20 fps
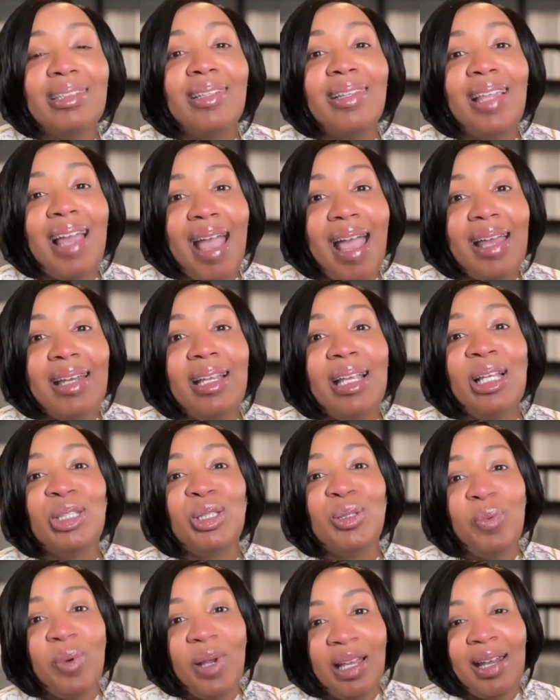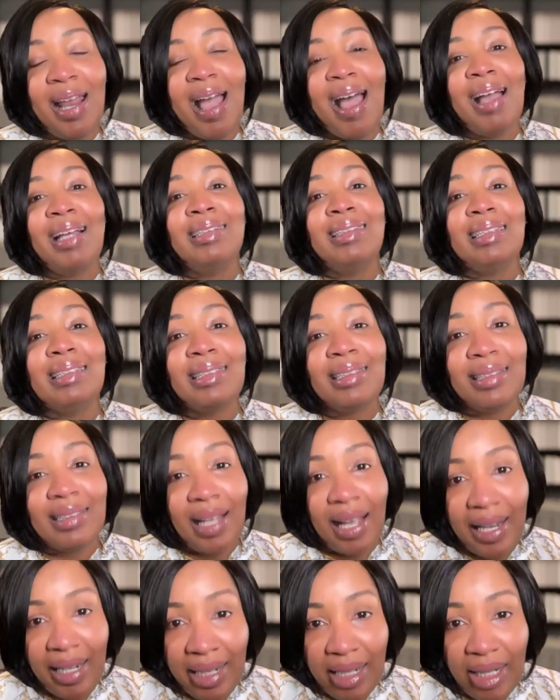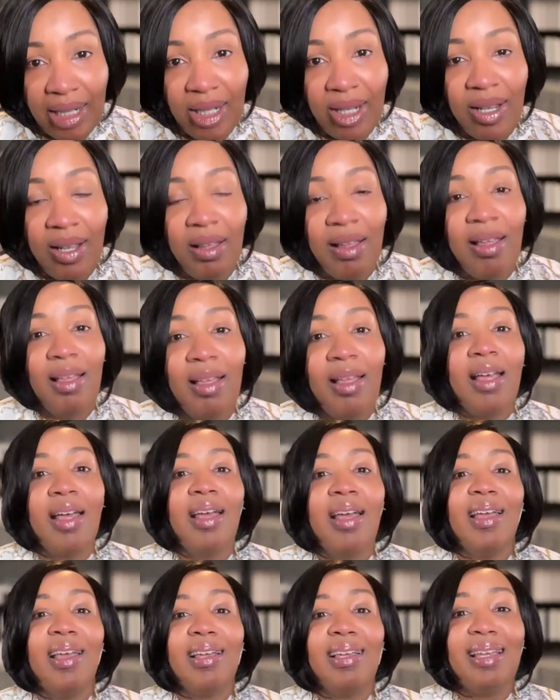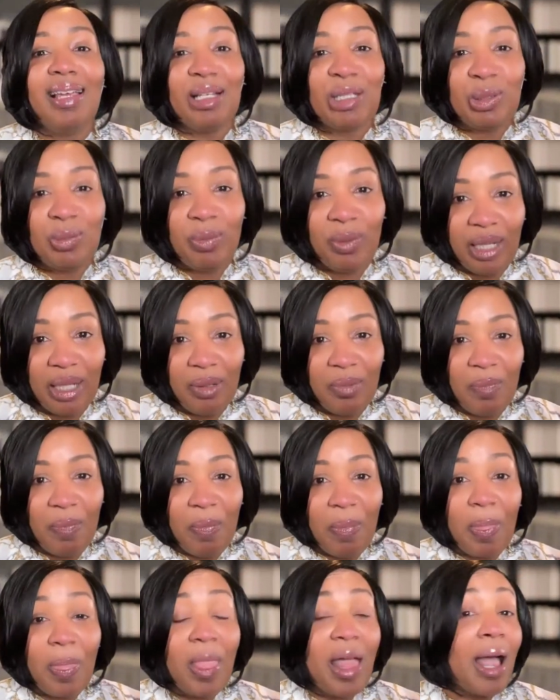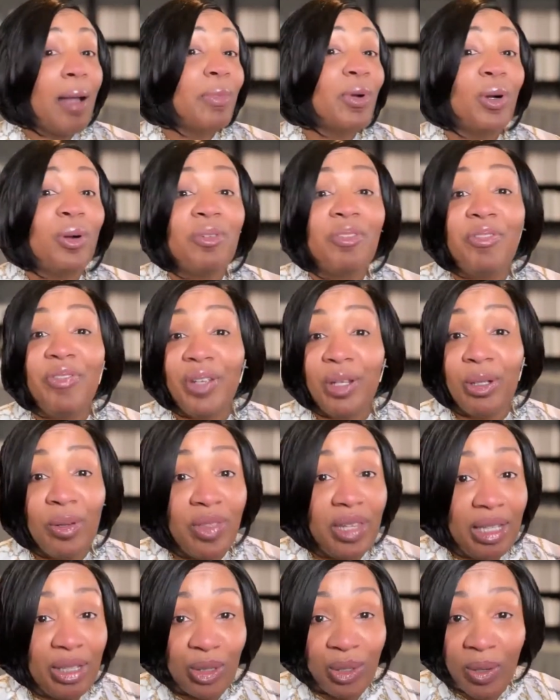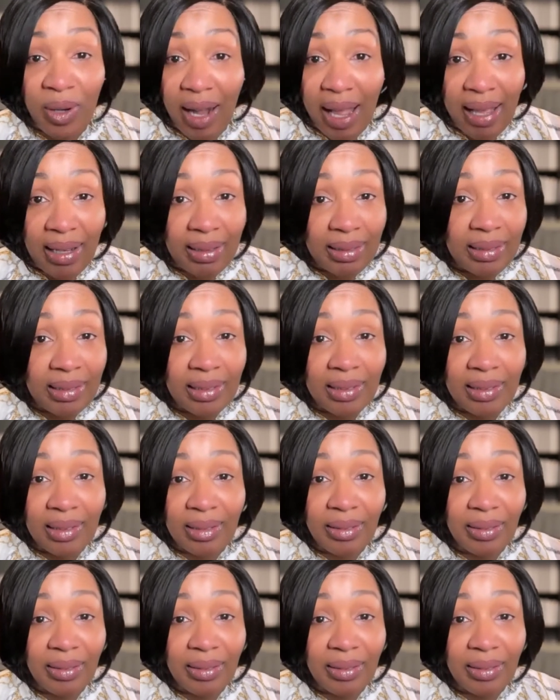that is when I decided, guess what? I'm going to fill these cracks.